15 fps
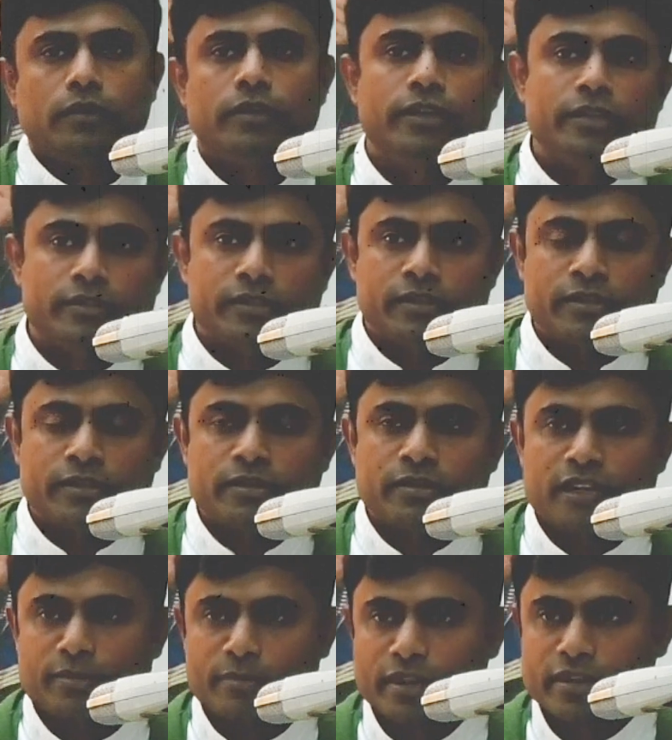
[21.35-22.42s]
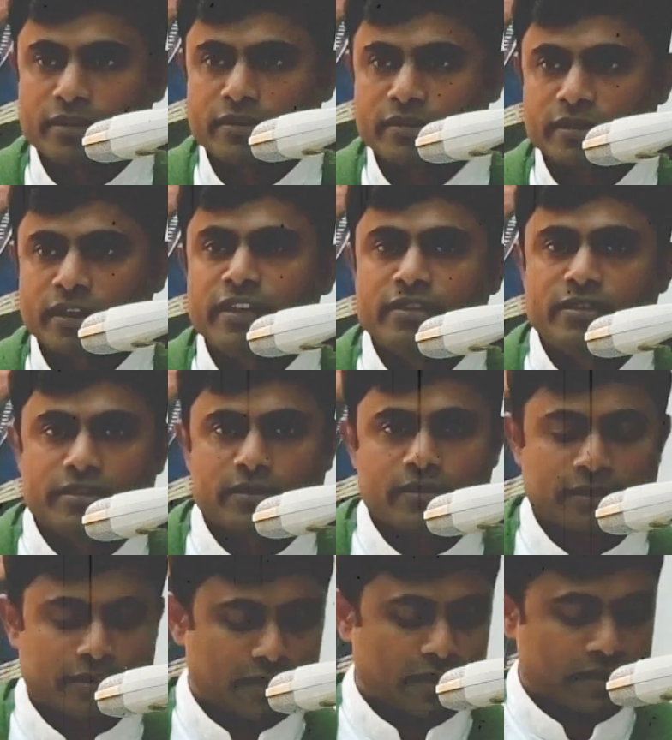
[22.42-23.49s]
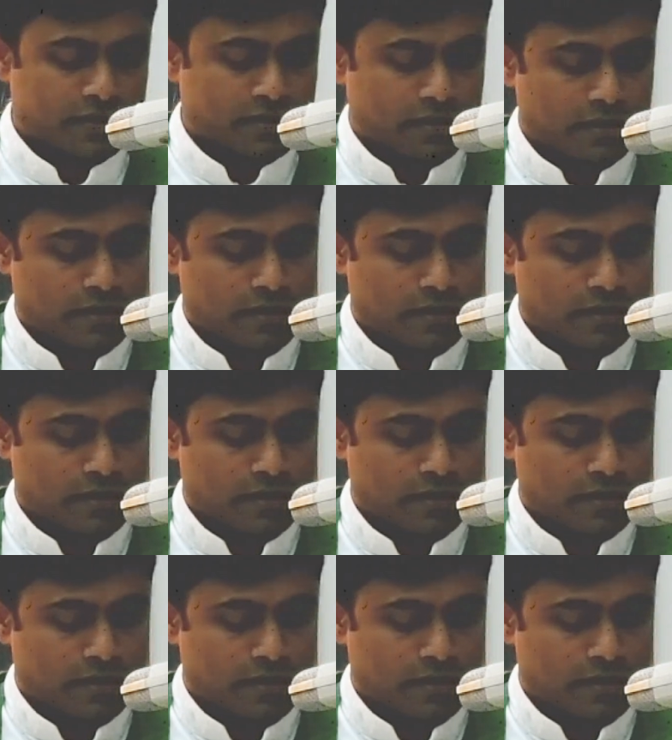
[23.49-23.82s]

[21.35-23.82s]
Dear sisters and brothers in Jesus Christ,